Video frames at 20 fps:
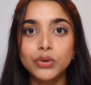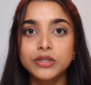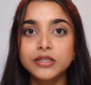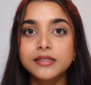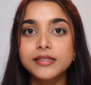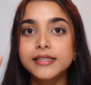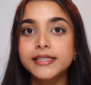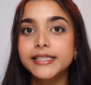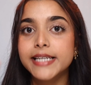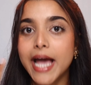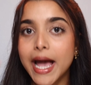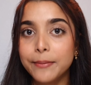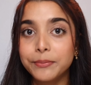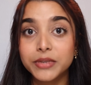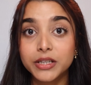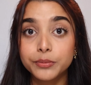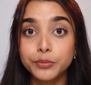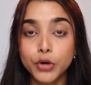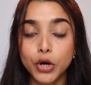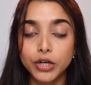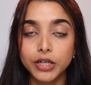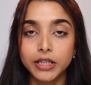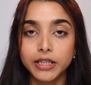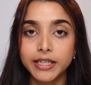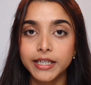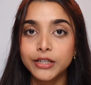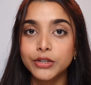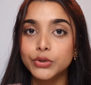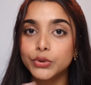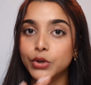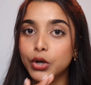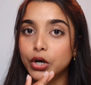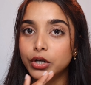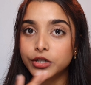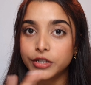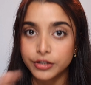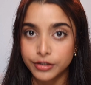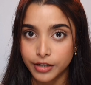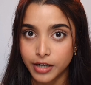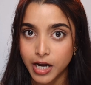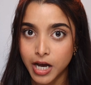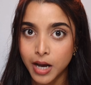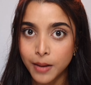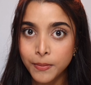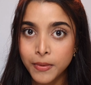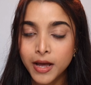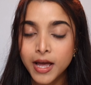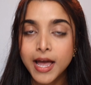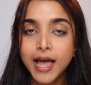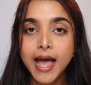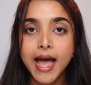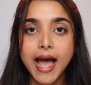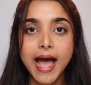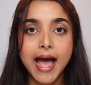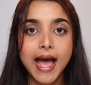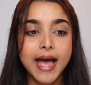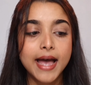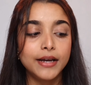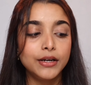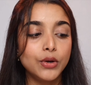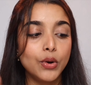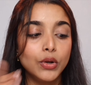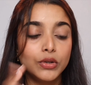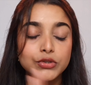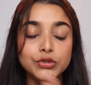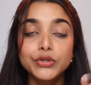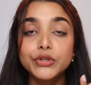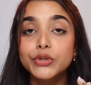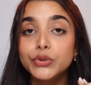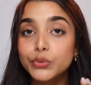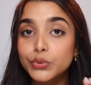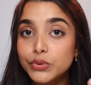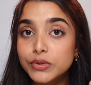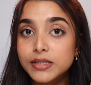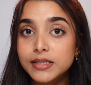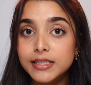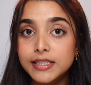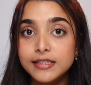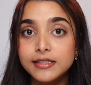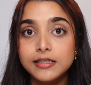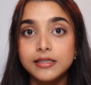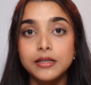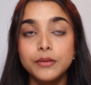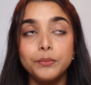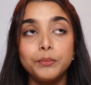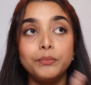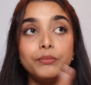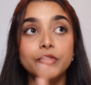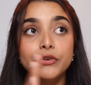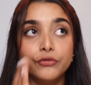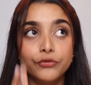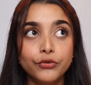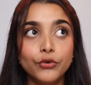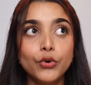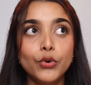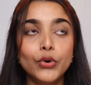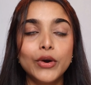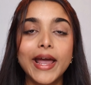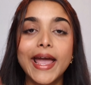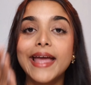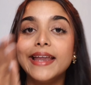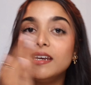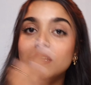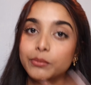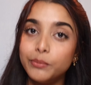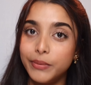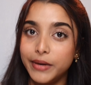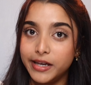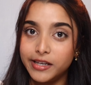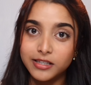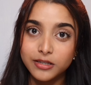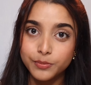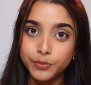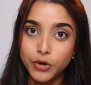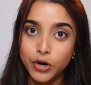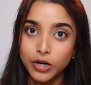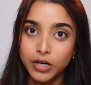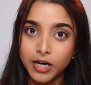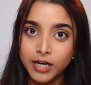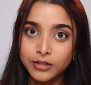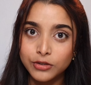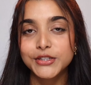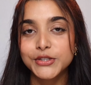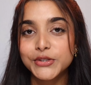just tap the product in, do not rub, and also use this before any base products.